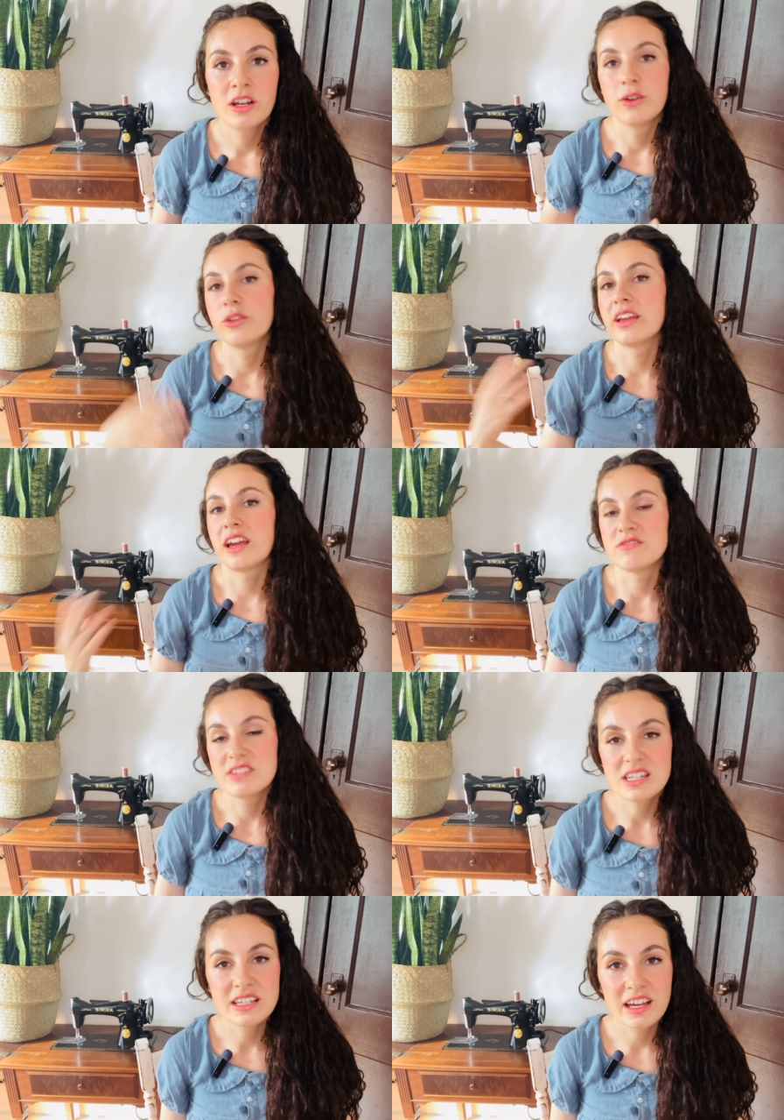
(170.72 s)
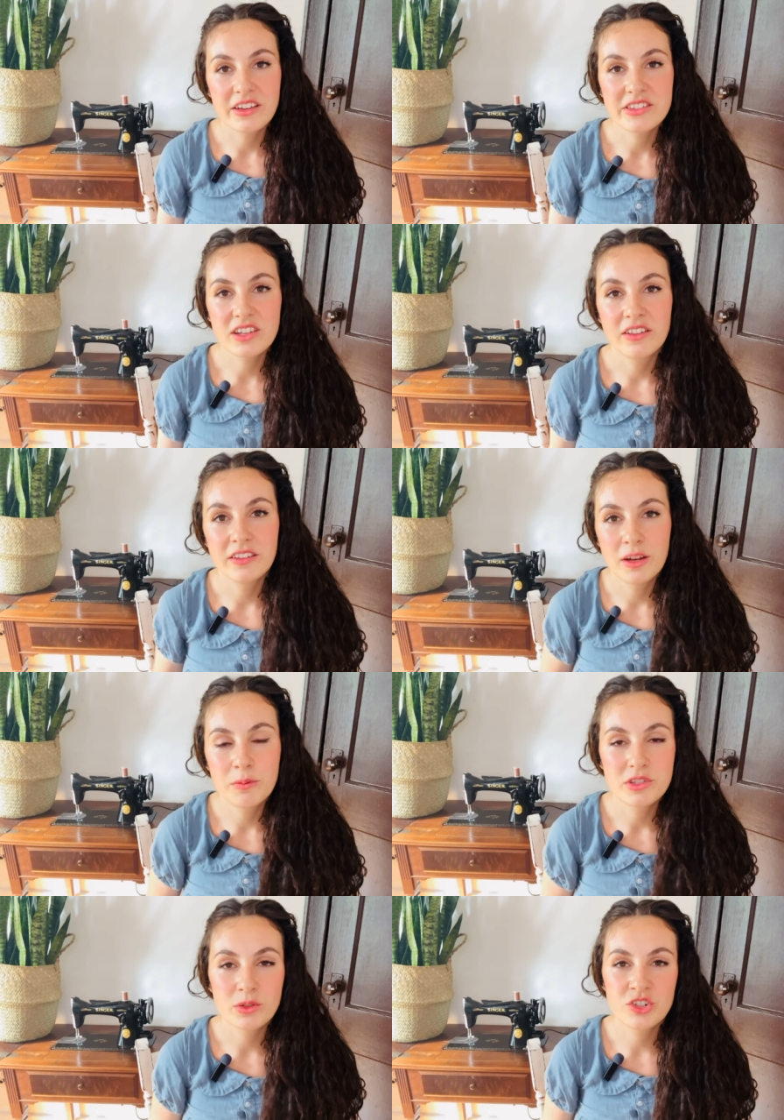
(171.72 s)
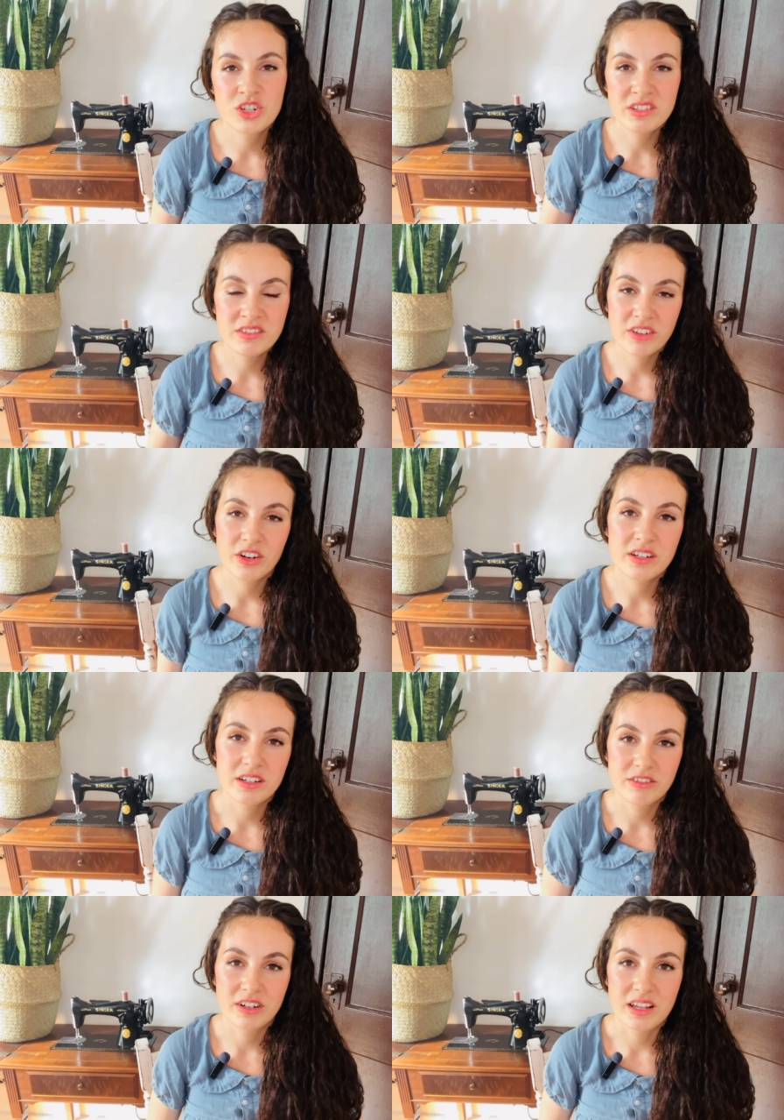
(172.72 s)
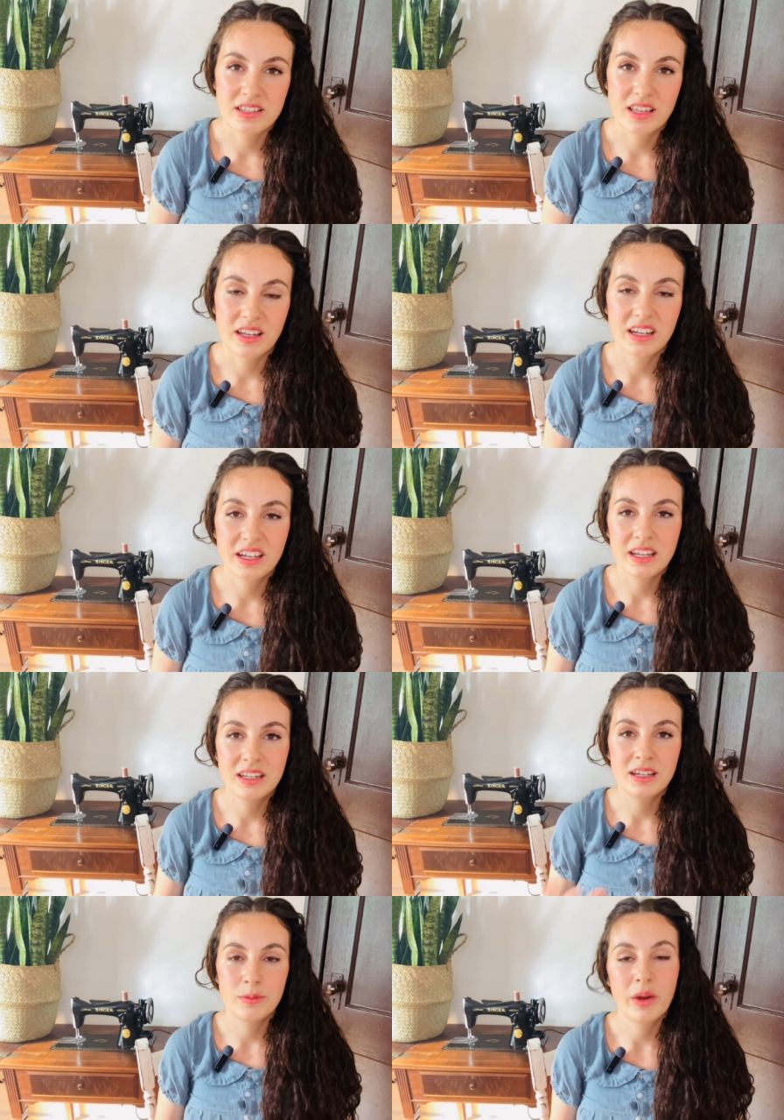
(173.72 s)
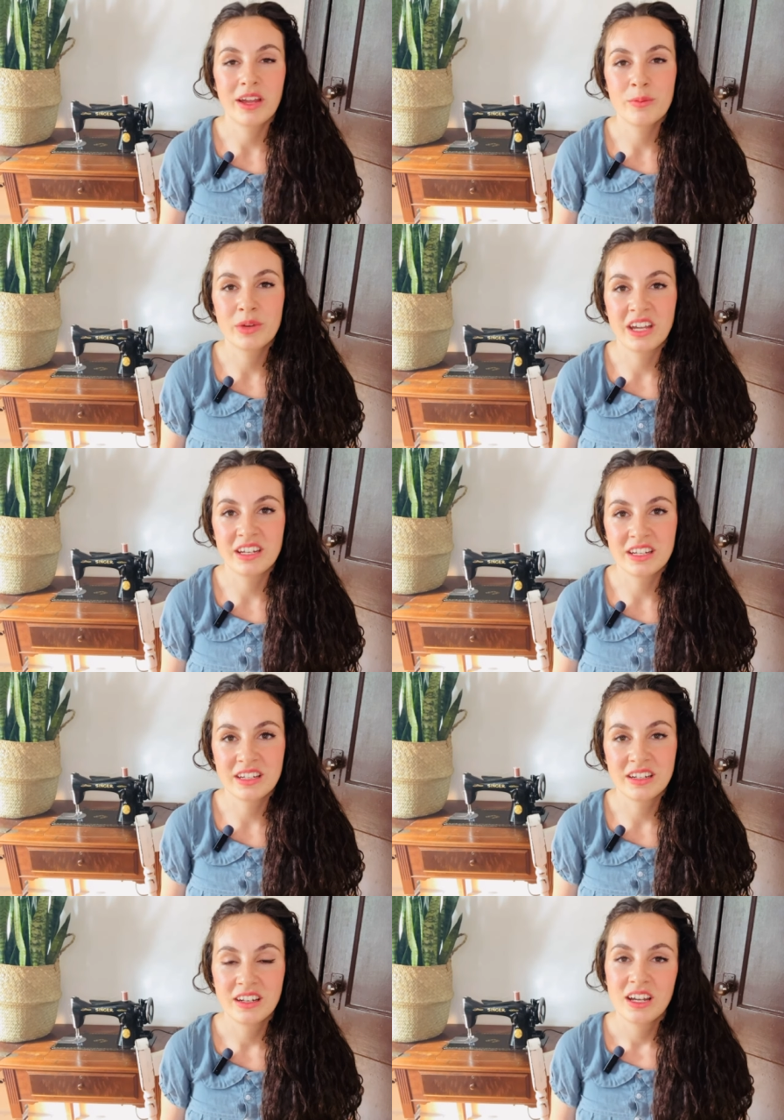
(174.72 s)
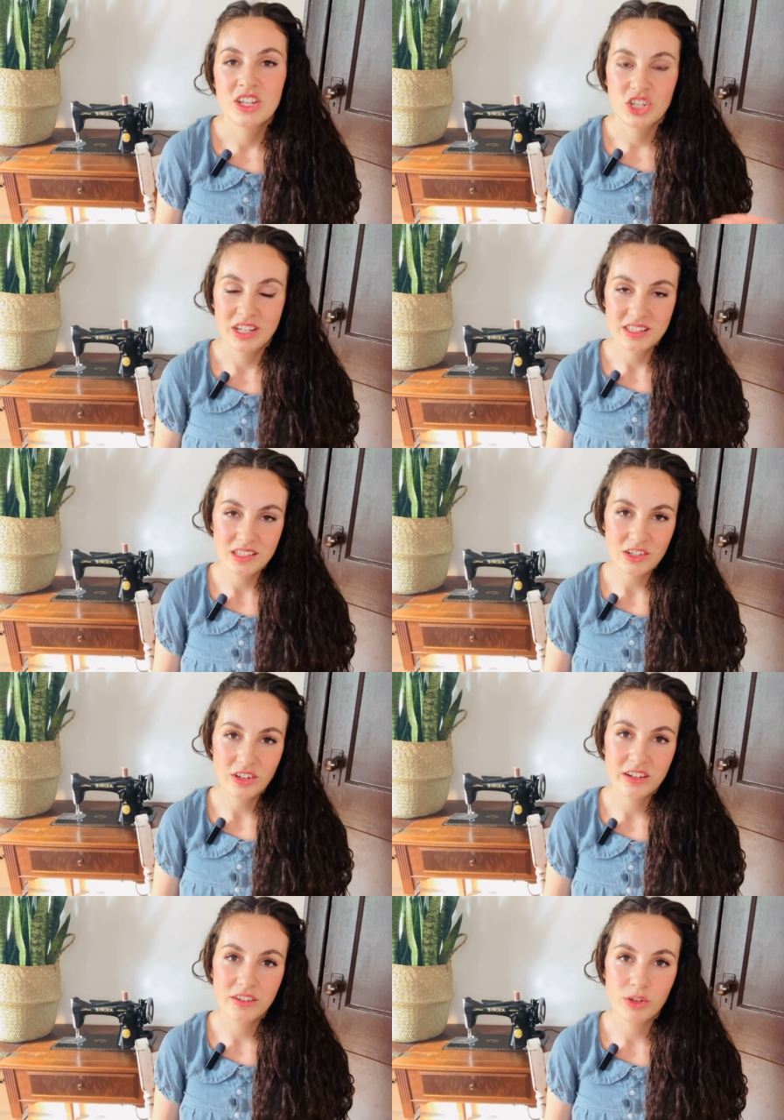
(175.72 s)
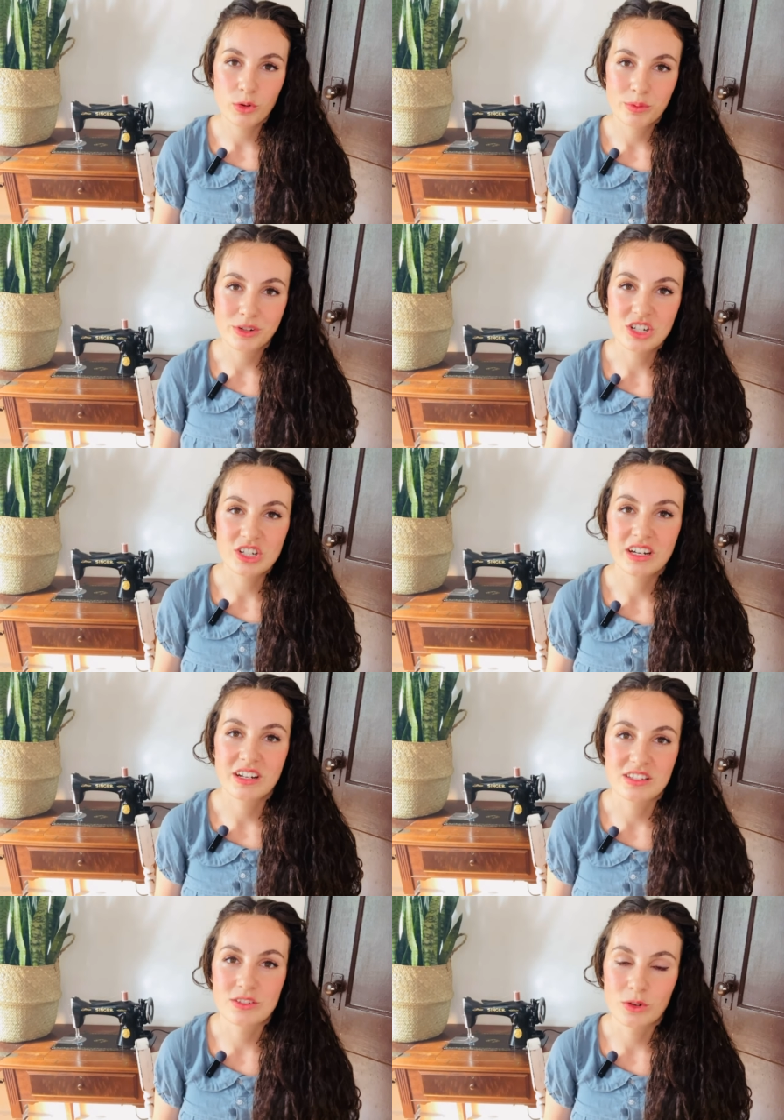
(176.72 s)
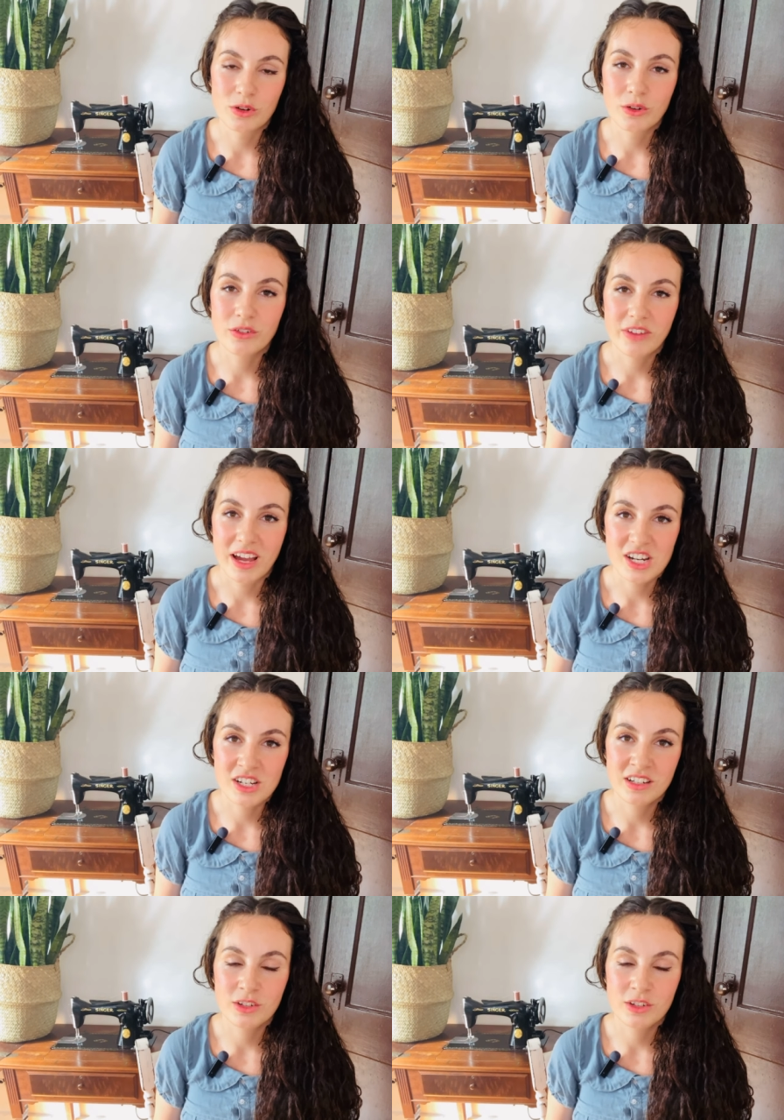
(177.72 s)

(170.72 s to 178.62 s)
or they have decals on them. So it's just a very different aesthetic. And in my opinion, chances are that if you appreciate historical fashion, you'll